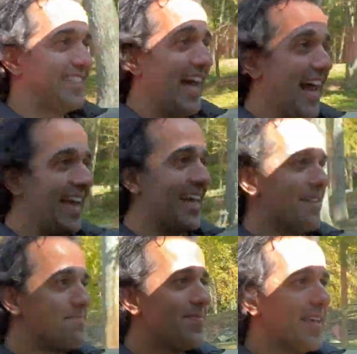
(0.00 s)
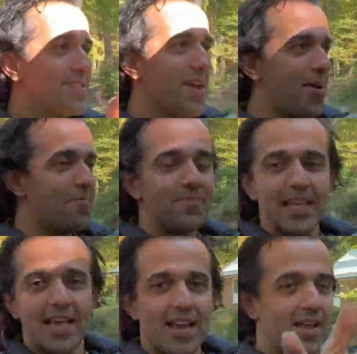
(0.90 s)
I like it. So,
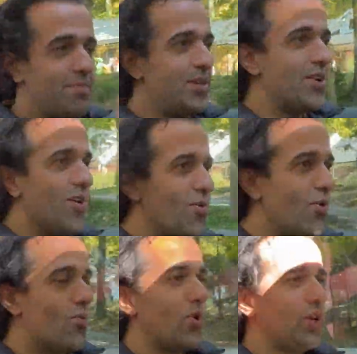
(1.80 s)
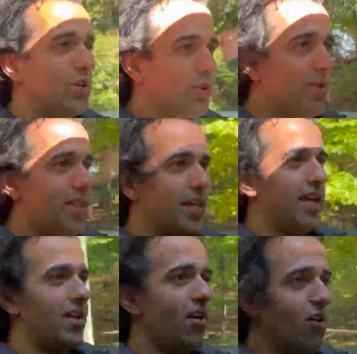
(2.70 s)
let me know what you
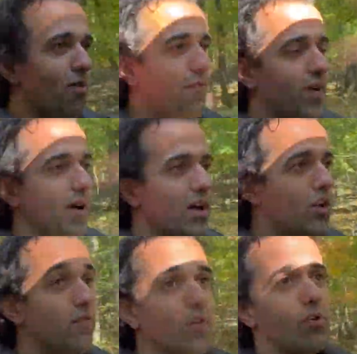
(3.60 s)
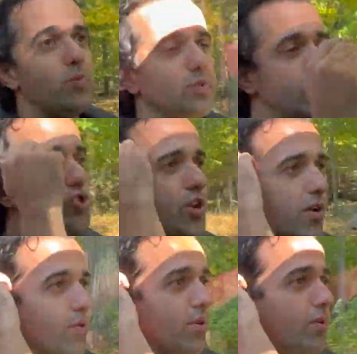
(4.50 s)
think of convertibles in
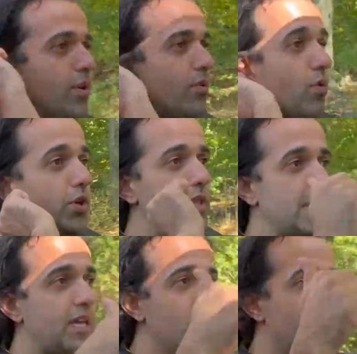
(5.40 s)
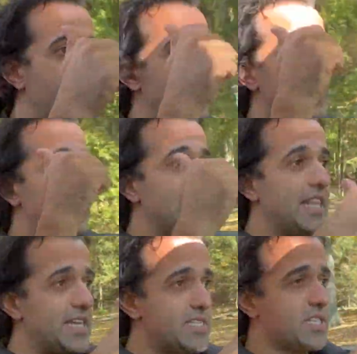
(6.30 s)
general, what you think of
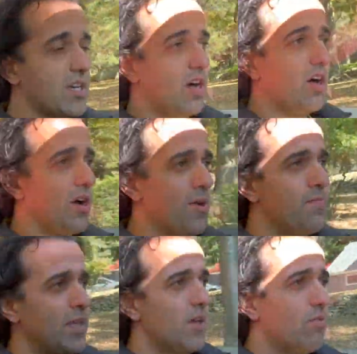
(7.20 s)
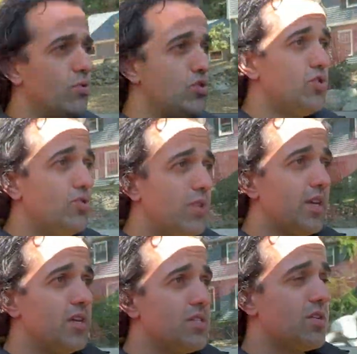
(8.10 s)
this car. Would you do
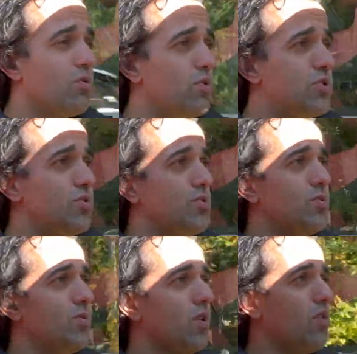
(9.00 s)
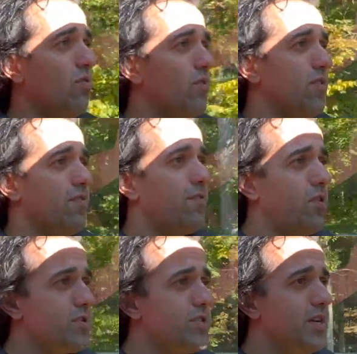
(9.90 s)
this, or would you go for the
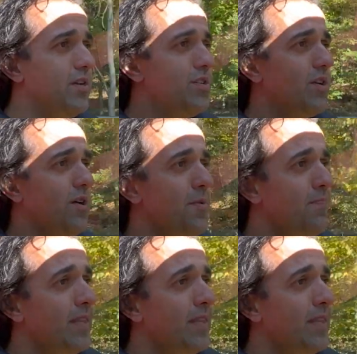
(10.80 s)
4-cylinder?